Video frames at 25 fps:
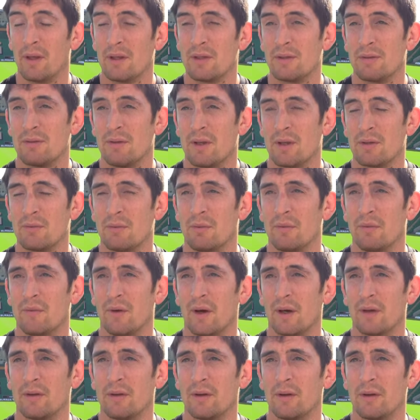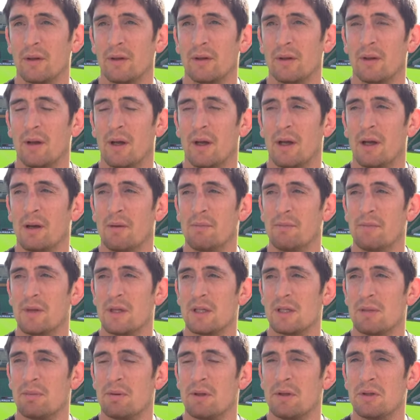that's that's one factor. Um,
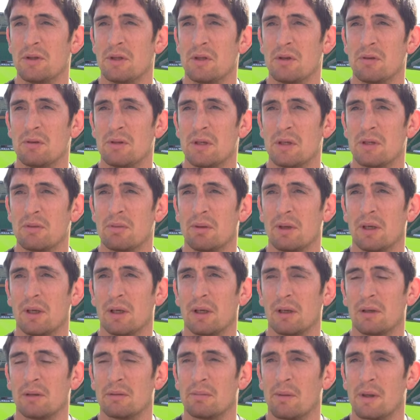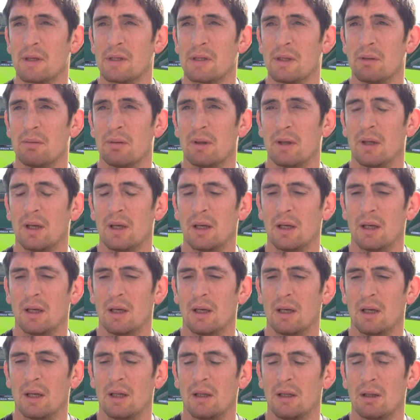discipline's huge this week, especially with
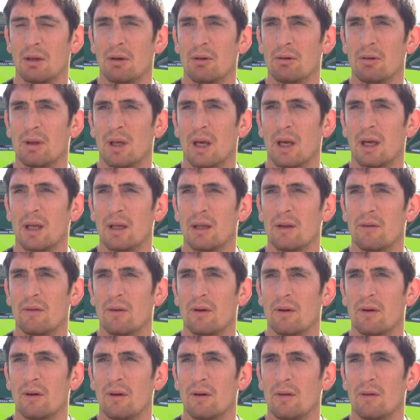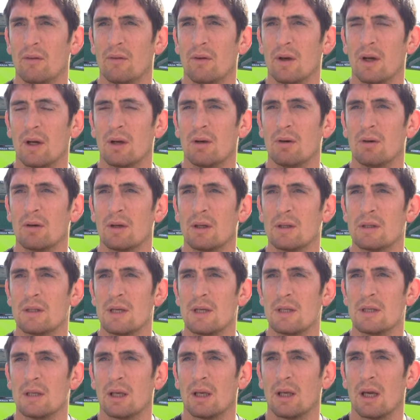uh, Andy Goode kicking. He's a, he's a very good,
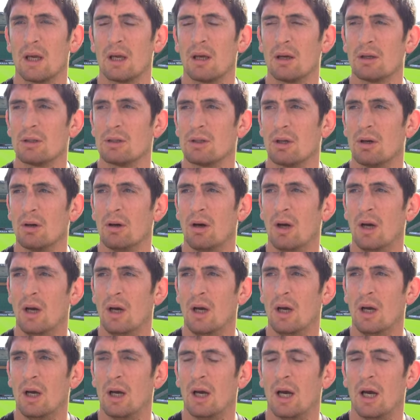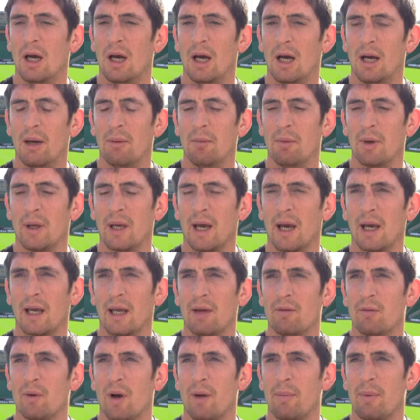consistent kicker, so um, we can't
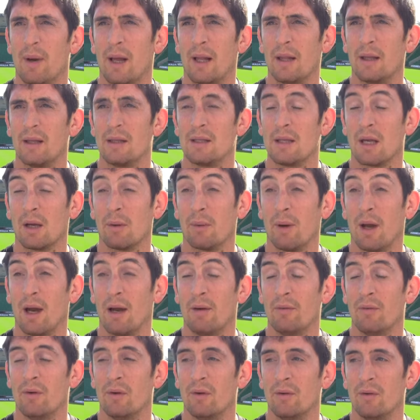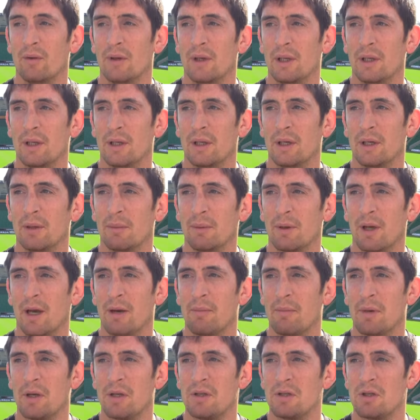give away penalties like we have done, and uh, we
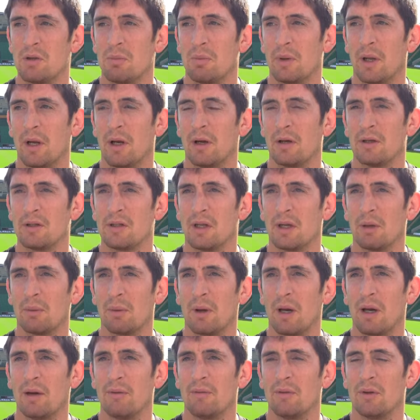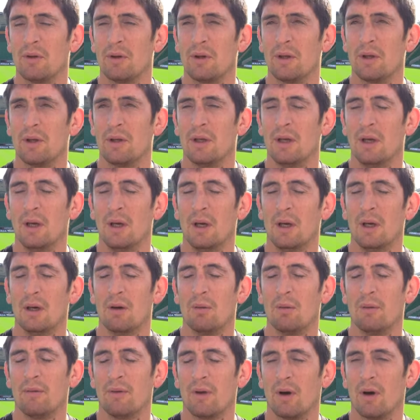can't make stupid errors like we have done. And
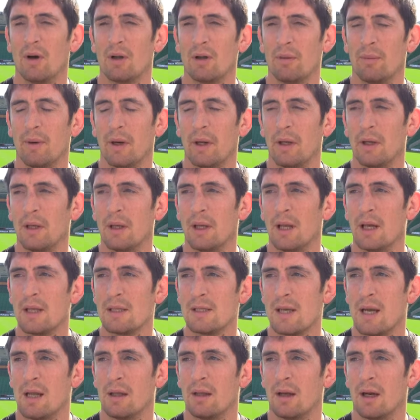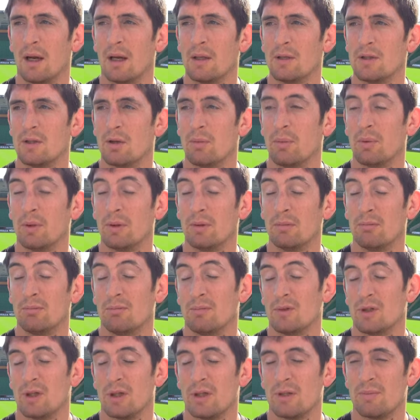we've talked about it. Lads have held their hands up,
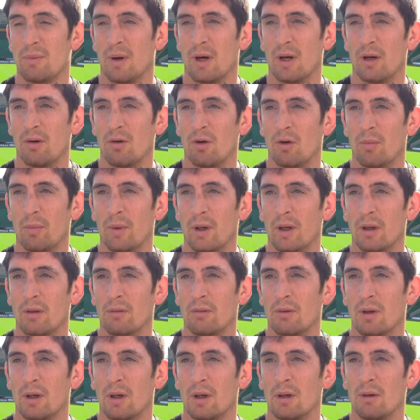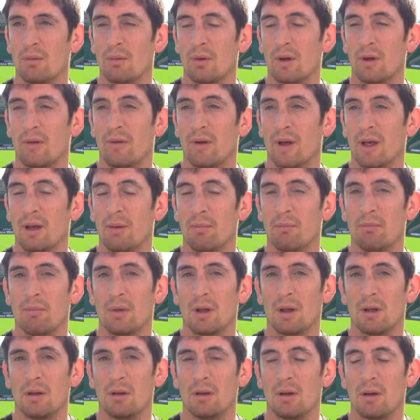and sure, it's part of rugby, and uh, we're a team,
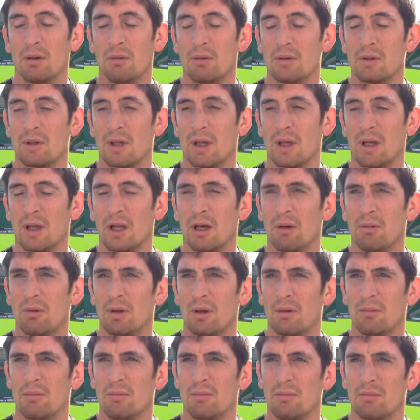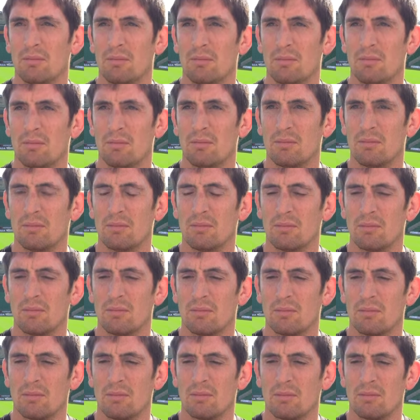and uh, we've just got to get on with it. There's
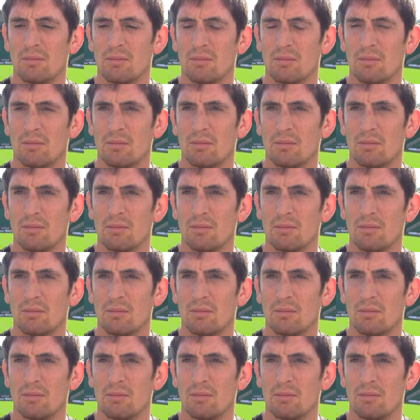obviously a lot of guys